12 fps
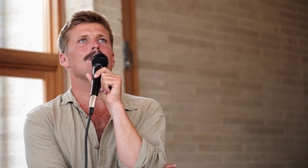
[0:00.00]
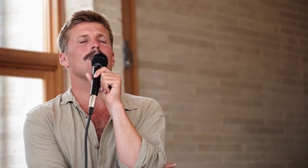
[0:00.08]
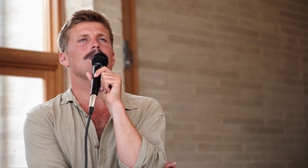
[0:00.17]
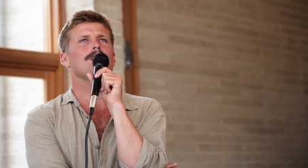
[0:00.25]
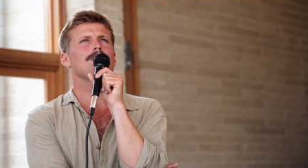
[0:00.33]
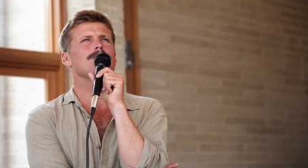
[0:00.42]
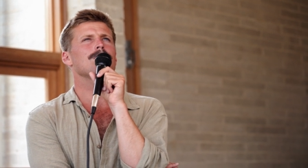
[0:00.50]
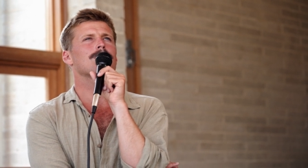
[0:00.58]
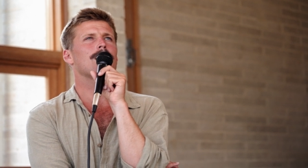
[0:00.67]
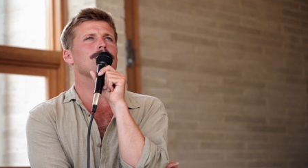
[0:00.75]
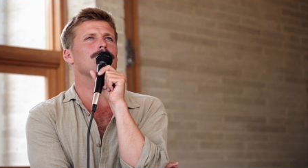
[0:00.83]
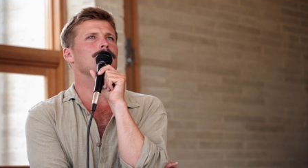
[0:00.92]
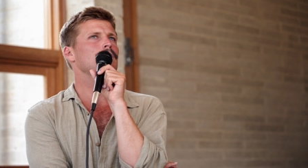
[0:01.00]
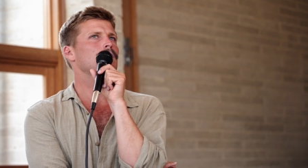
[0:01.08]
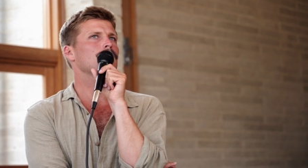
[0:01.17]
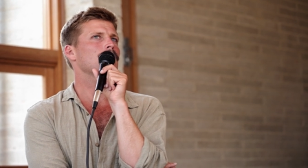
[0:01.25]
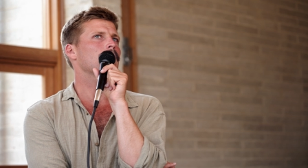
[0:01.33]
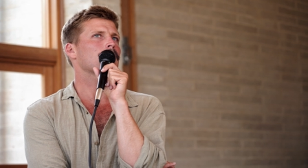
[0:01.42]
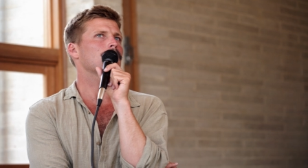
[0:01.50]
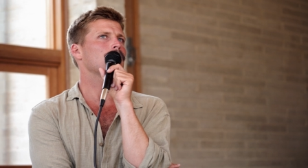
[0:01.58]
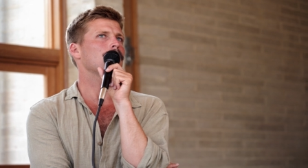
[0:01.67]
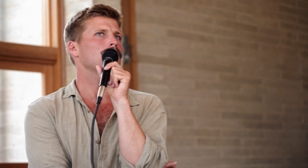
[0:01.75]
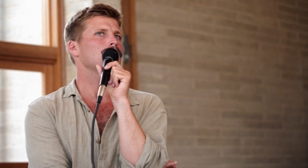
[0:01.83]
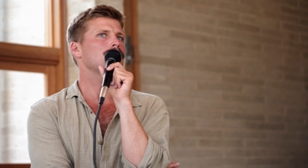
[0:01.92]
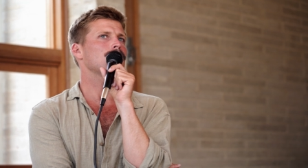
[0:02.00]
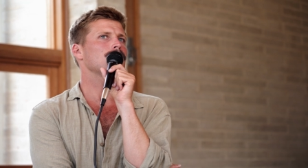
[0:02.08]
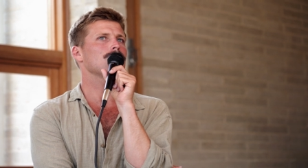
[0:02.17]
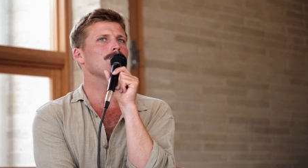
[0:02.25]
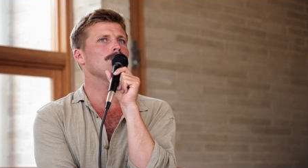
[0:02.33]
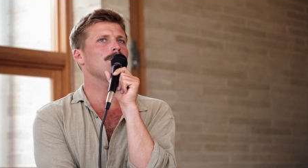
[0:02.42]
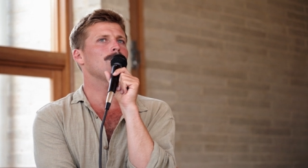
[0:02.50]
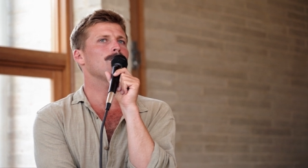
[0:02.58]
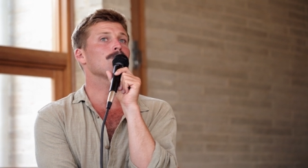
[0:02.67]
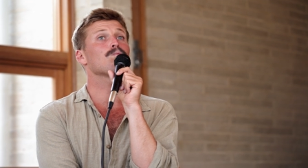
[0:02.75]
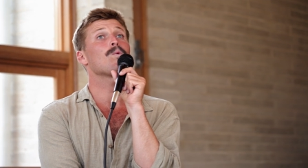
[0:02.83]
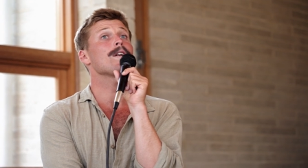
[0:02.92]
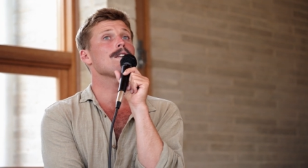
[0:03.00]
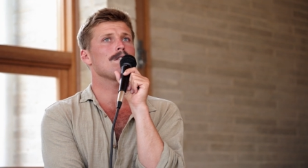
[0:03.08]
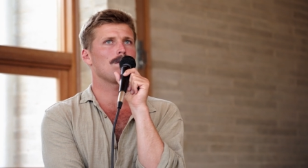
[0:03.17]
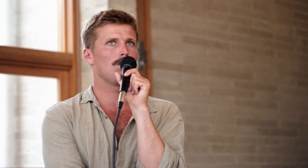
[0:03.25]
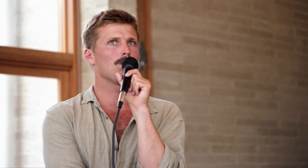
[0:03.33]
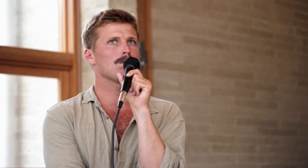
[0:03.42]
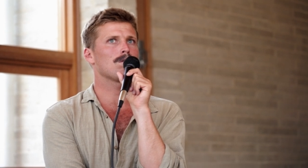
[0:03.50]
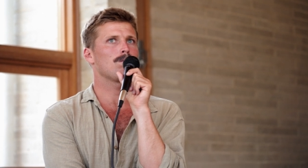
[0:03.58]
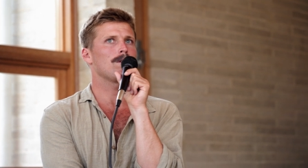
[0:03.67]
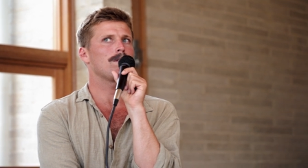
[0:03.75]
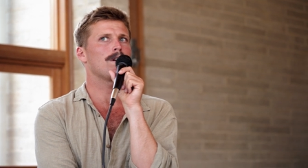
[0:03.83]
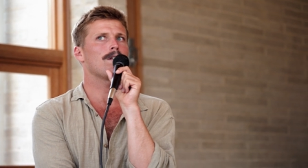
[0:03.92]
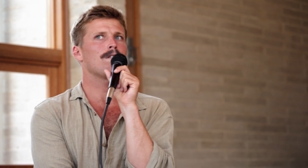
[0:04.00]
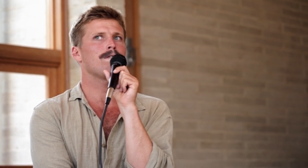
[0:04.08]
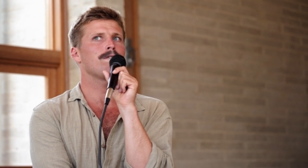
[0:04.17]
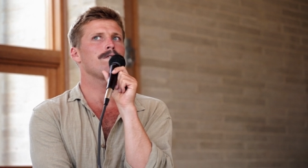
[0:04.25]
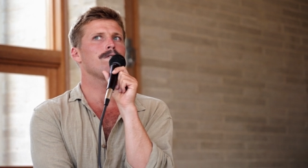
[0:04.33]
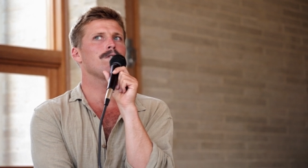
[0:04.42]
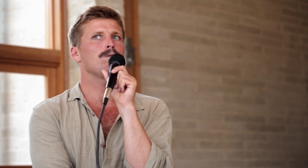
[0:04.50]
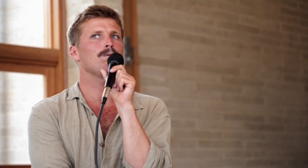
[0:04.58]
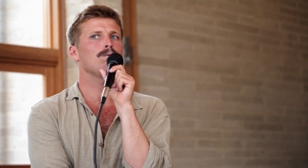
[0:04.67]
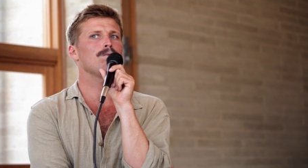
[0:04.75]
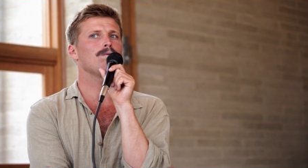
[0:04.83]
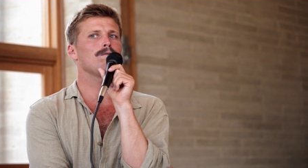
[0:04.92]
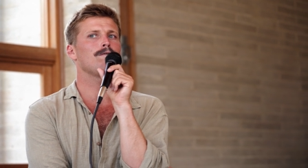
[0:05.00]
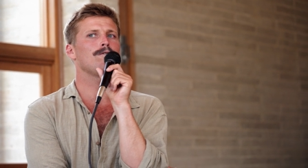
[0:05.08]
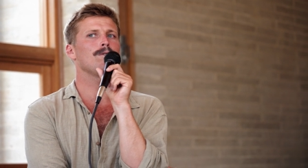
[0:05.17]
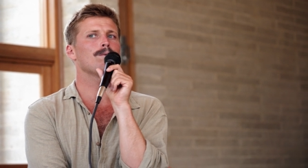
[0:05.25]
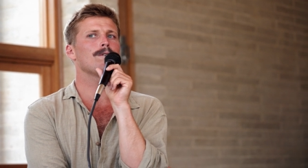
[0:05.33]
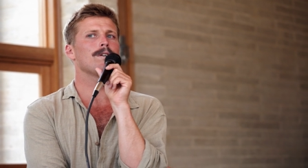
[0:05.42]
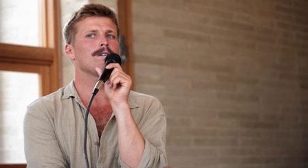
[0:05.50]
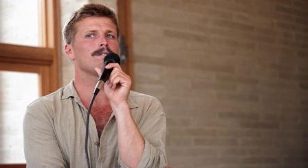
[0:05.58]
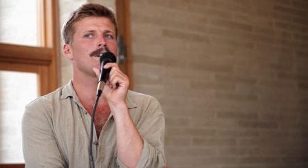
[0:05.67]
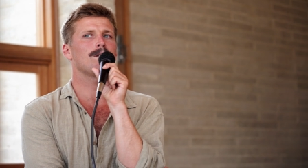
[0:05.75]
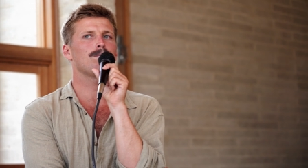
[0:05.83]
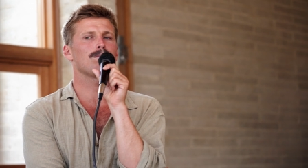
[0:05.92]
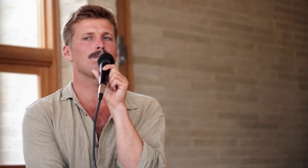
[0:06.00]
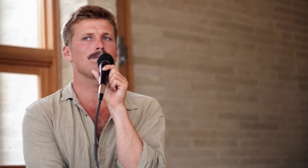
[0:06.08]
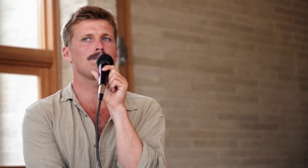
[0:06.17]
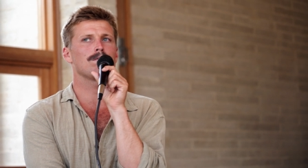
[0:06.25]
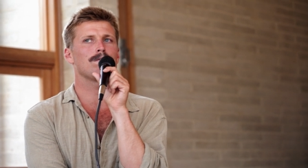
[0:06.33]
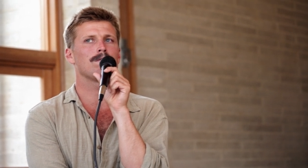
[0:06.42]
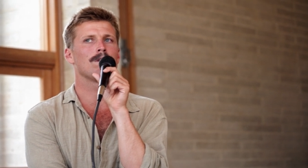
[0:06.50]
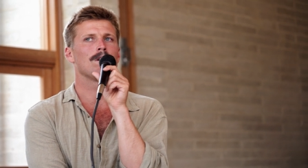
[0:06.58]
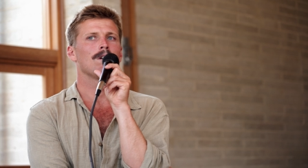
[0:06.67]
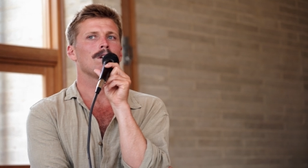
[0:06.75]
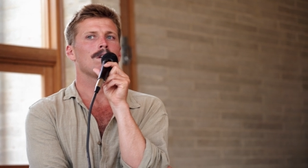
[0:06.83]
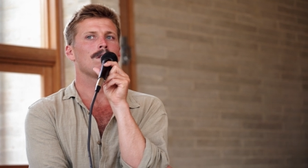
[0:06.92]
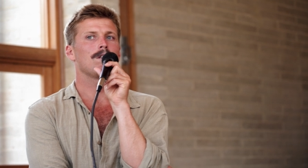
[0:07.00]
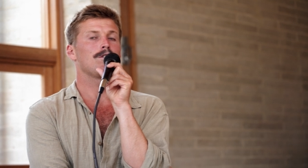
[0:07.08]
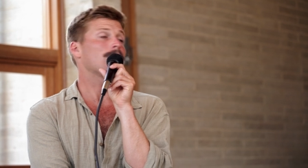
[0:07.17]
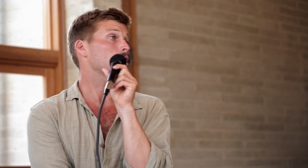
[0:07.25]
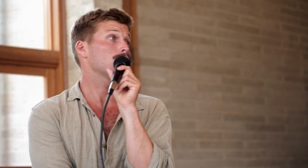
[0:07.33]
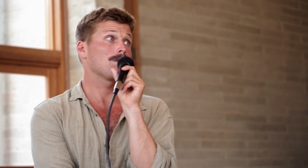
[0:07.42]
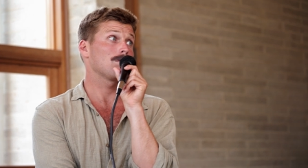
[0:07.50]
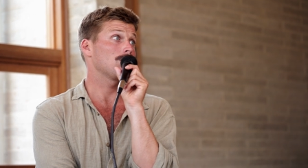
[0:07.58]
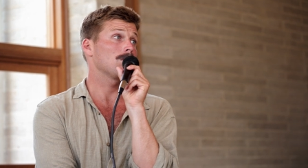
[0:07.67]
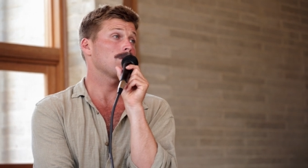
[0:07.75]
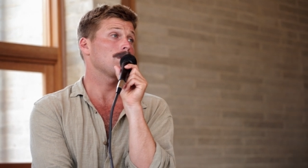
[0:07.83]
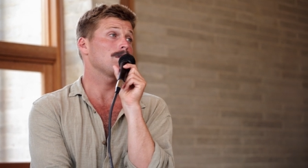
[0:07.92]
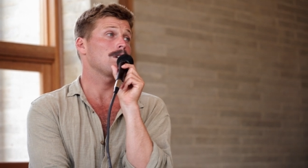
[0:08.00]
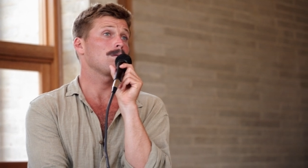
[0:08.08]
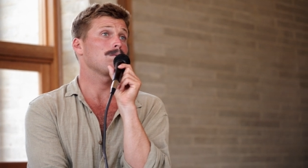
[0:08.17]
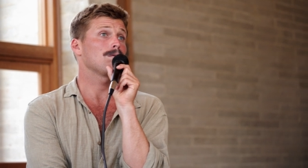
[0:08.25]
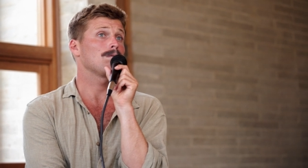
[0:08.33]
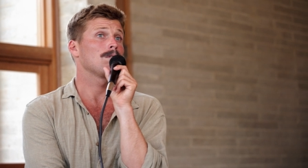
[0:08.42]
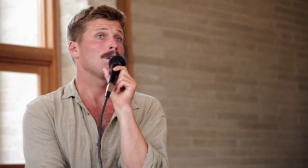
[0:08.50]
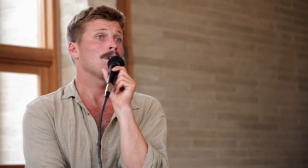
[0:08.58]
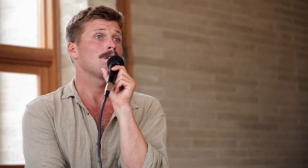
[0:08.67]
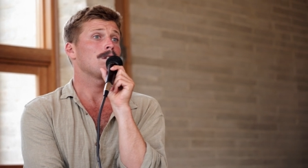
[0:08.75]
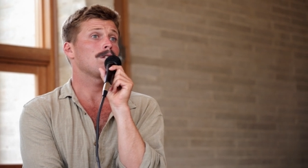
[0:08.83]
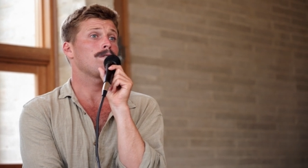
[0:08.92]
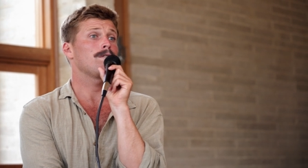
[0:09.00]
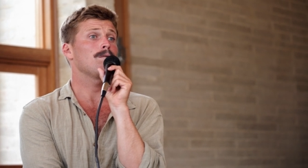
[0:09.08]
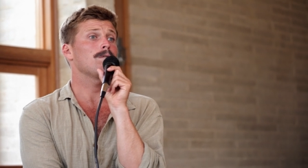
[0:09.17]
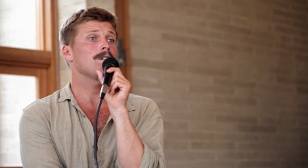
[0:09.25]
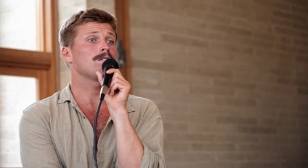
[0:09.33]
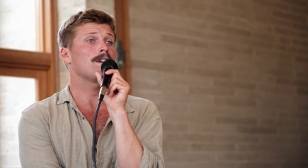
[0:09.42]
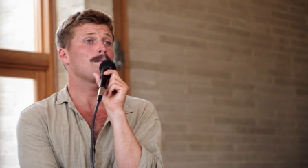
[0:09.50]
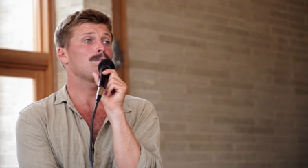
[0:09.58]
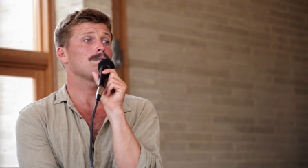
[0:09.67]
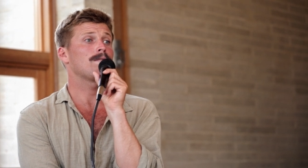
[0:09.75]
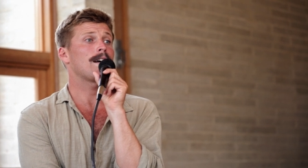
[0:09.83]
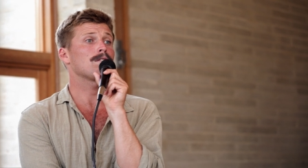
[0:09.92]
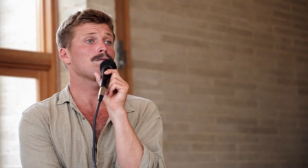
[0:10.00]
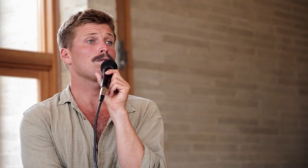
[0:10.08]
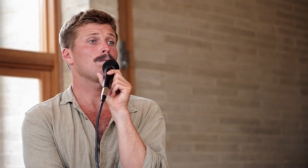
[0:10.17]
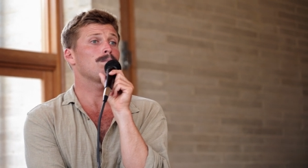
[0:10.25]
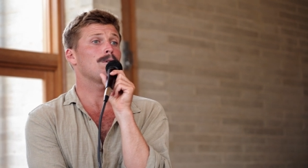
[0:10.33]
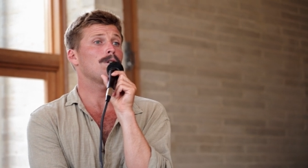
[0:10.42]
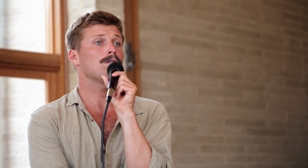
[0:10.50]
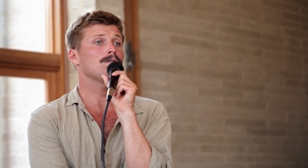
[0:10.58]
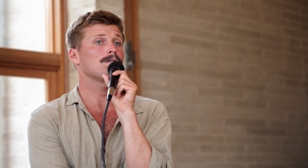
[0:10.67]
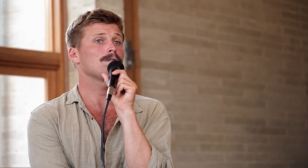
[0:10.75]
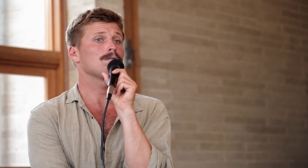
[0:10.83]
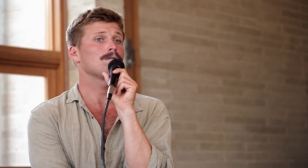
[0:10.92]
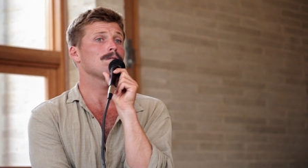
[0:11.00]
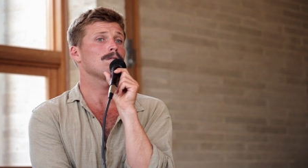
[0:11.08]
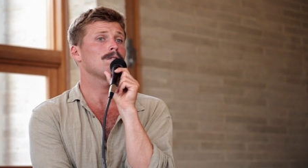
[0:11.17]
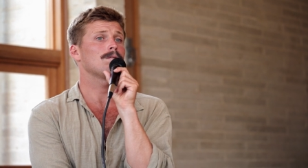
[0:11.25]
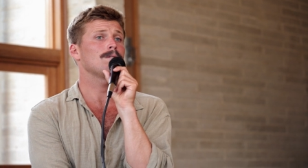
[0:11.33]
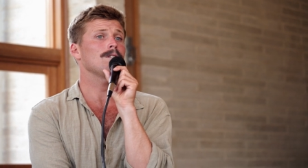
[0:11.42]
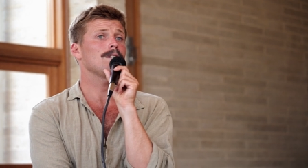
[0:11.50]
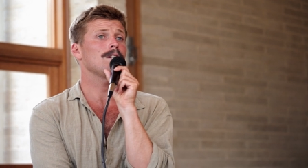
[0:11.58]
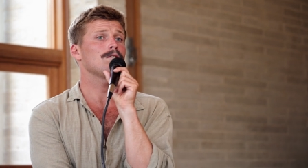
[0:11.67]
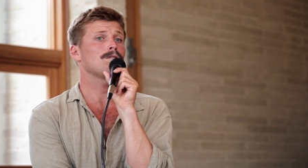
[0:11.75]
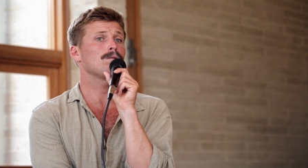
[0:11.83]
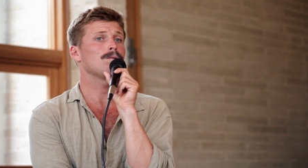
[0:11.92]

it is crazy, you know, like there is, you know, because when you look to it, there are few fewer examples of the Jack Johnsons, for example. Mm. There's fewer examples of that sort of person. There really is